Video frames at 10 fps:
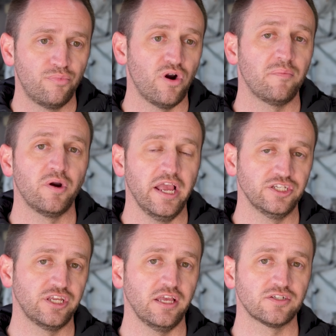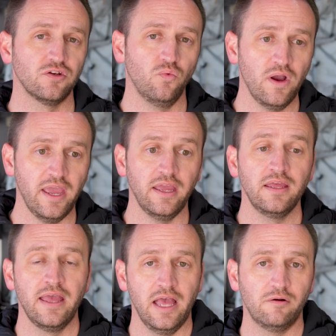proper educational way
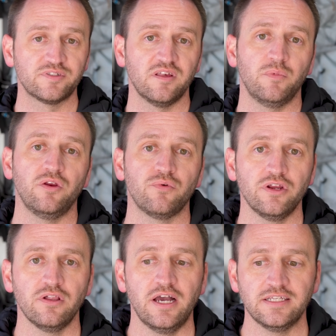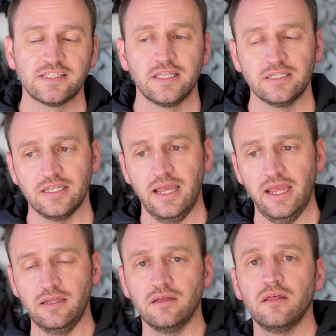help somebody realize that,
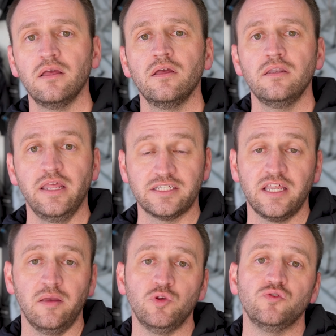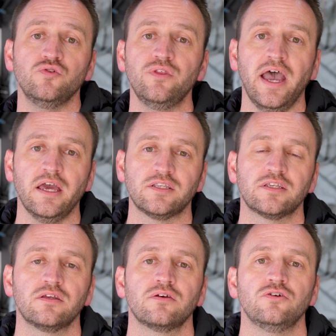hey, next time you do
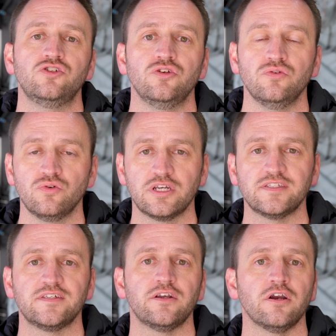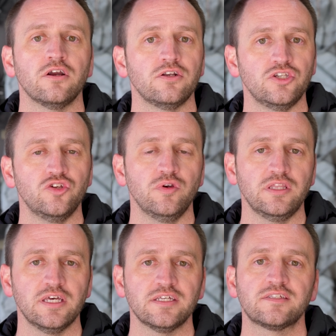that, could you consider
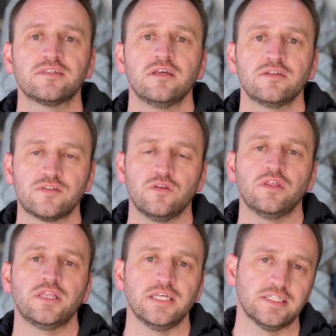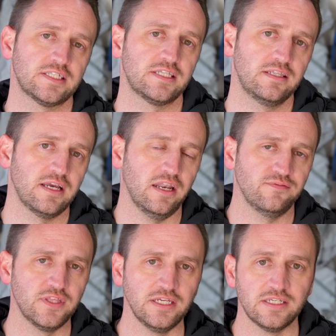doing this so that this kind
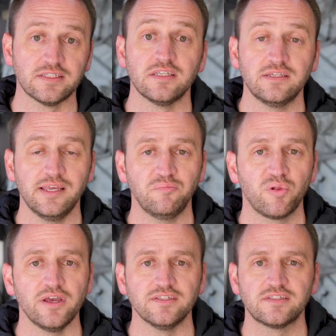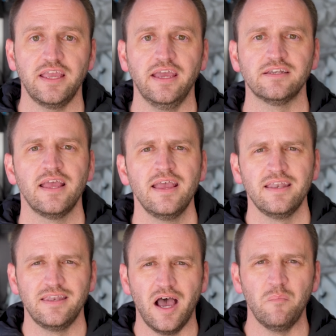of thing doesn't take place, and
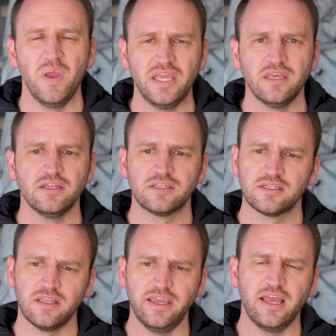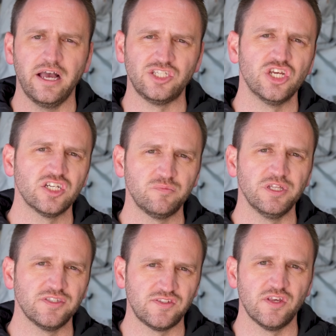not make it like a
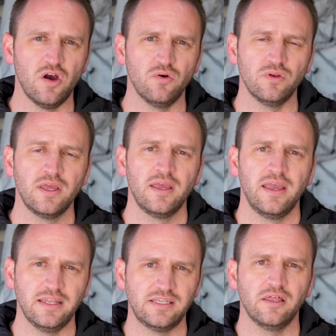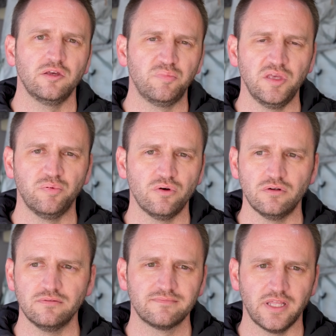judgment zone and telling
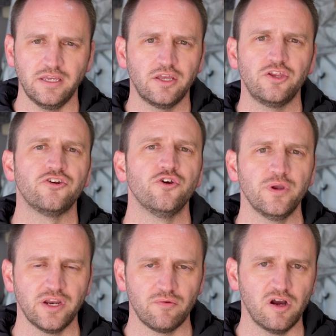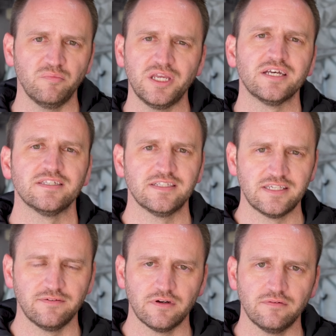people like you're doing it wrong because it's
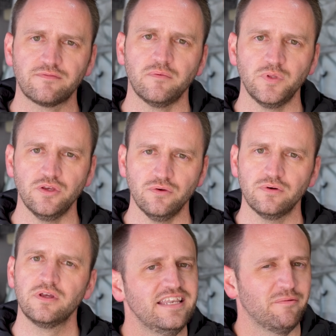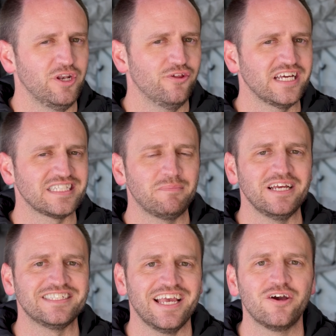different from you. Now, I know that
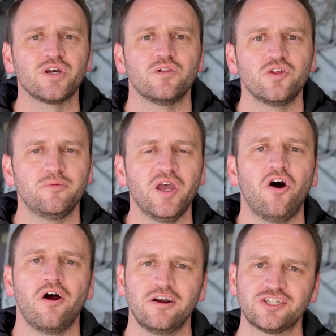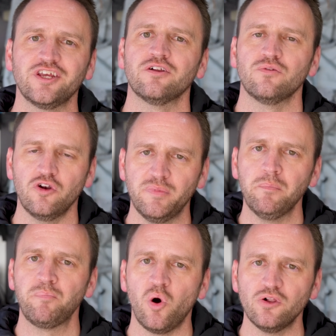might sound a little bit harsh and a little
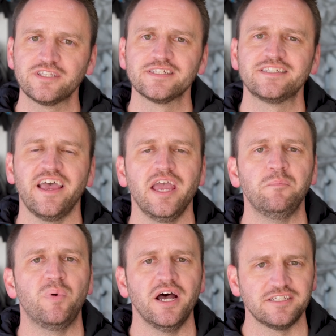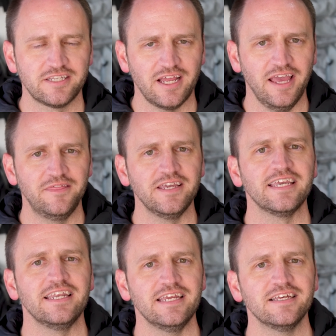bit bold to say, but I think
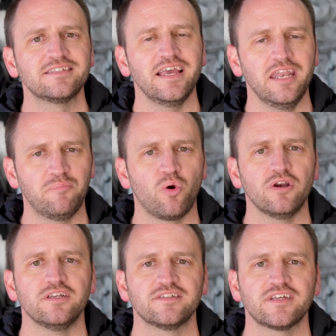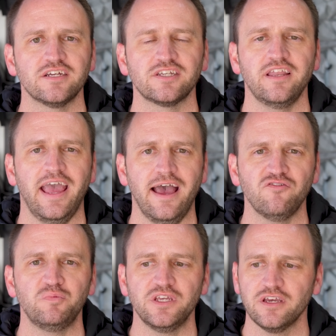it is an important discussion to
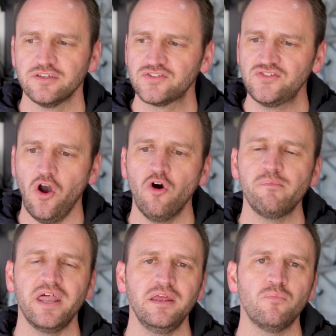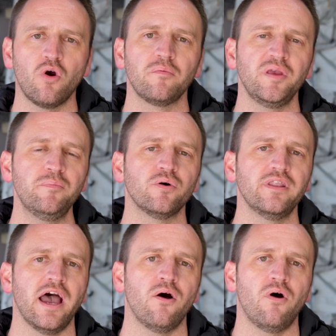have because so many more people
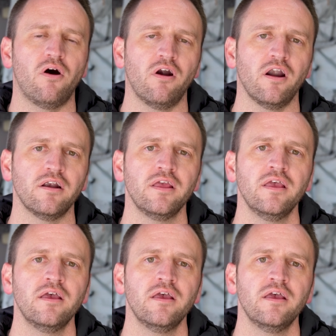now are